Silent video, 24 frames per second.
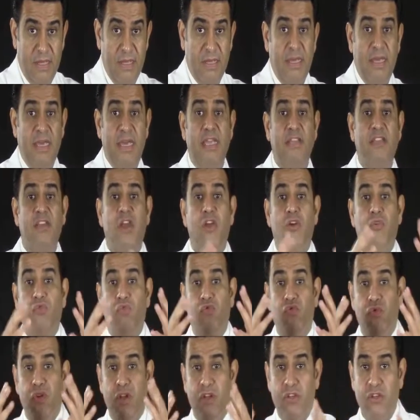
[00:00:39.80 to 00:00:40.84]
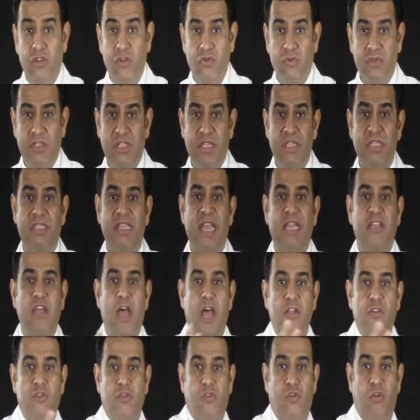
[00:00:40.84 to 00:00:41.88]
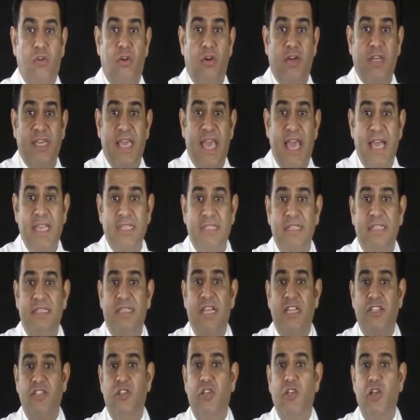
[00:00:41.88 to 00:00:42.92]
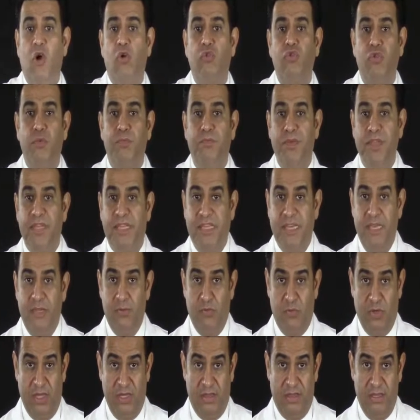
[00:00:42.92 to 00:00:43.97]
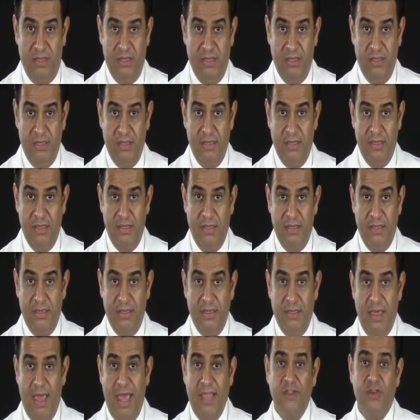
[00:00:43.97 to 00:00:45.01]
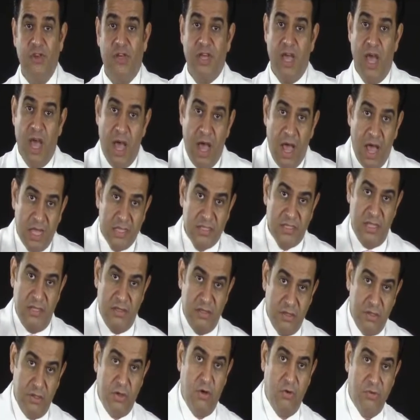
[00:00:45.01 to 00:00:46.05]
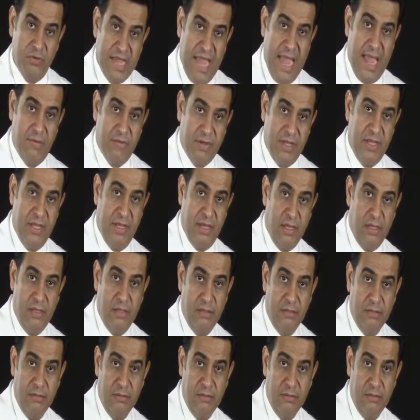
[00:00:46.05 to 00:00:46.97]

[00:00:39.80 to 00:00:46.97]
it reduces that hydrochloric acid that's low to begin with. And you constantly go downhill.